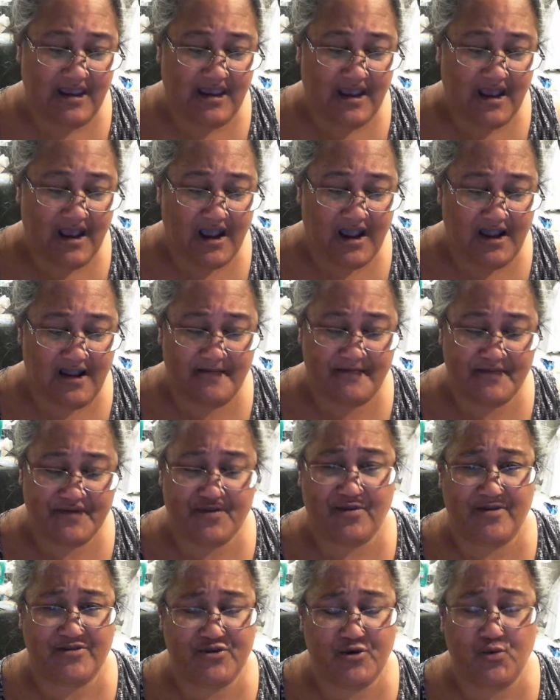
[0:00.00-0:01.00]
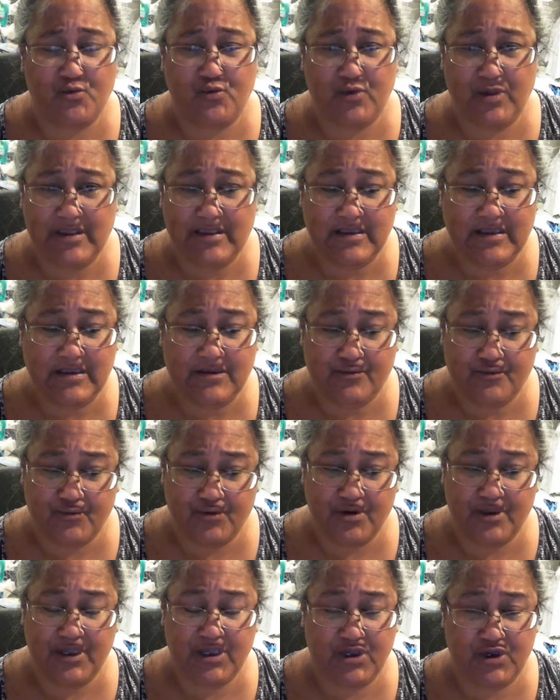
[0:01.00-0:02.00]
So that's a really,
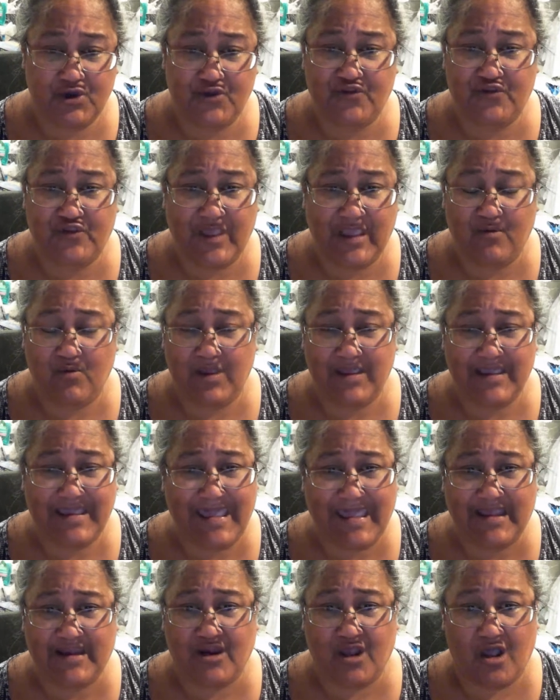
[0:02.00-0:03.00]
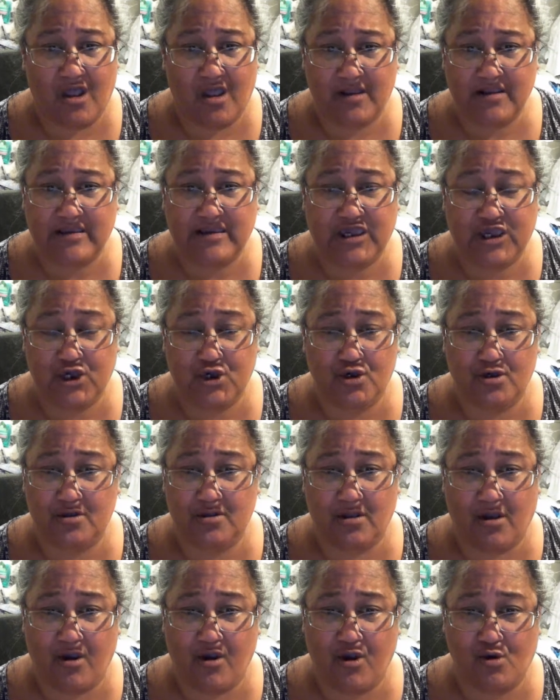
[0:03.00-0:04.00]
really good thing. We cannot kill
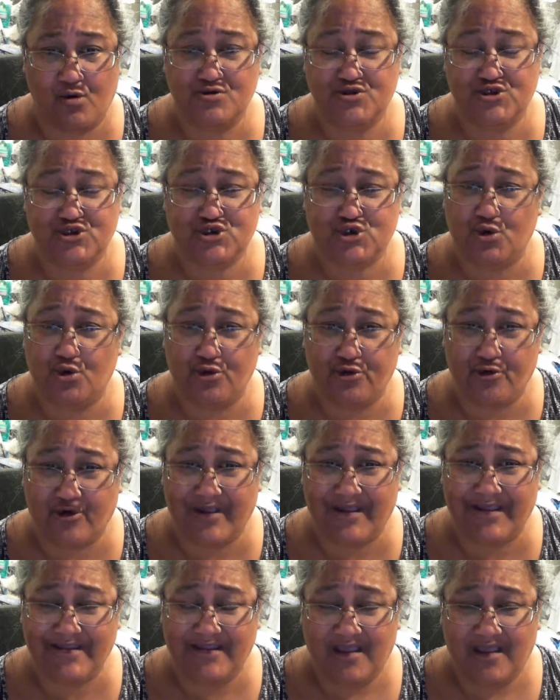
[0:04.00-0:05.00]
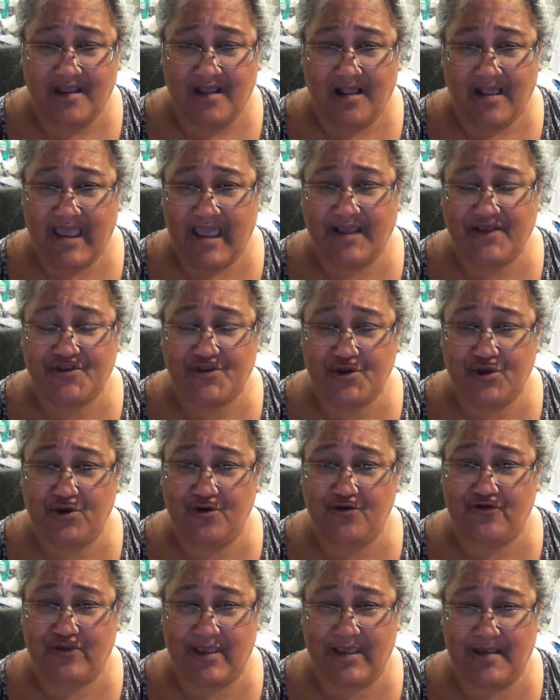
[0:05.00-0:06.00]
our own children,
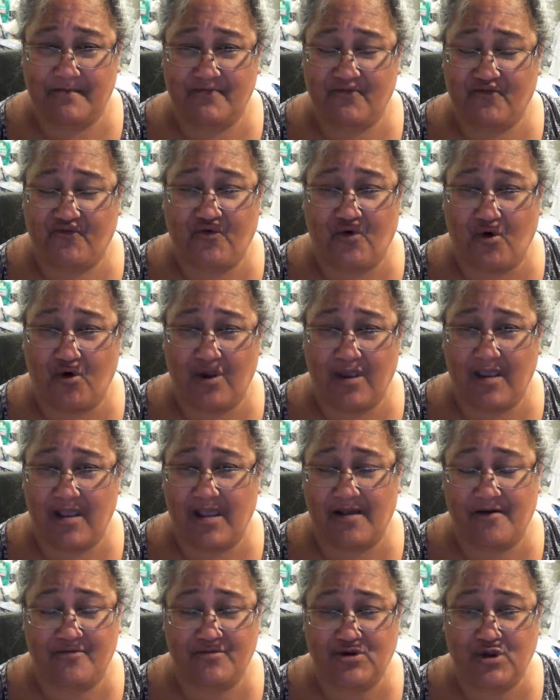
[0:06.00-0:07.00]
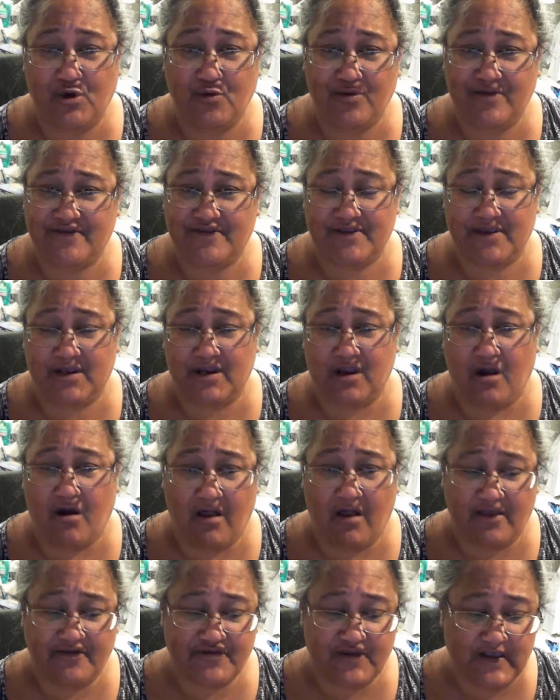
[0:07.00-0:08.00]
execute them for no reason at
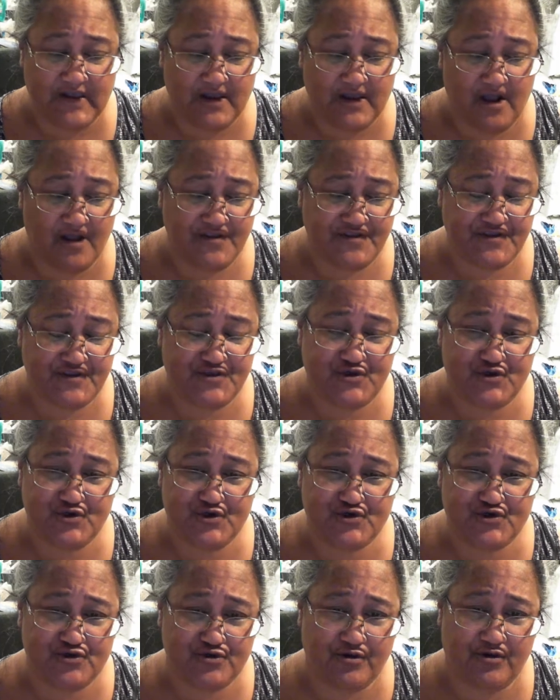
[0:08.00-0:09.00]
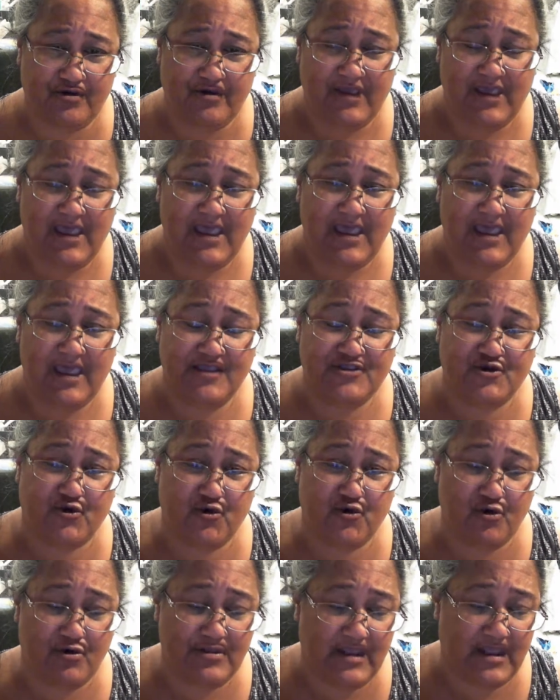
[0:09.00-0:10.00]
all. It's unconstitutional. It's
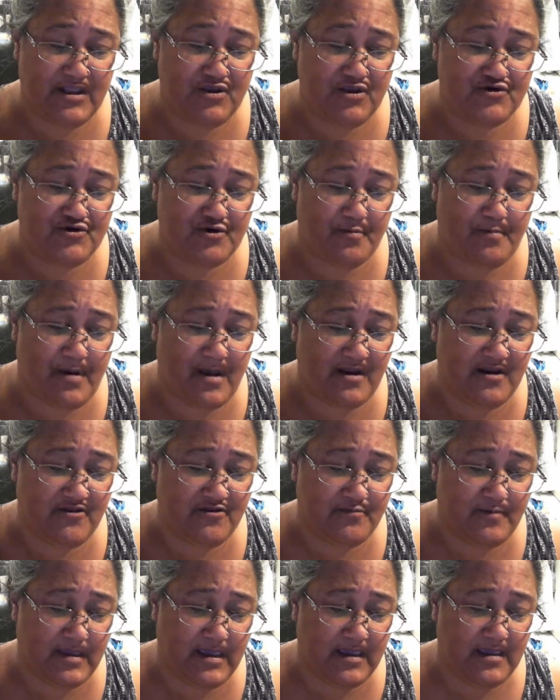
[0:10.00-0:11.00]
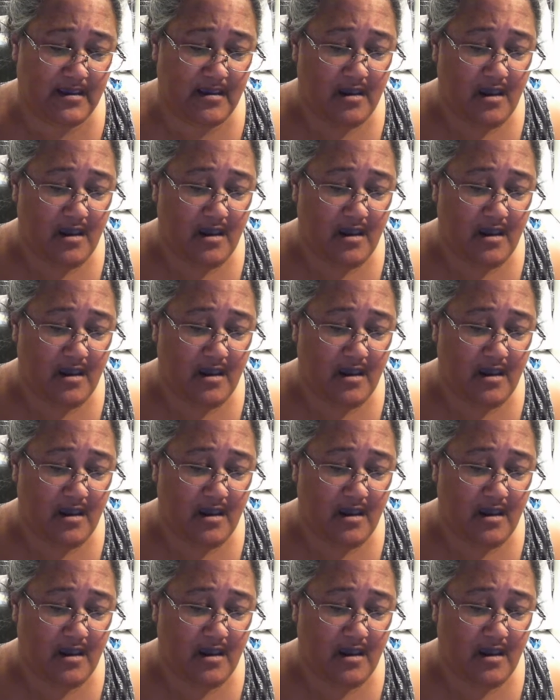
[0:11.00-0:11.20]
cruel, unusual punishment.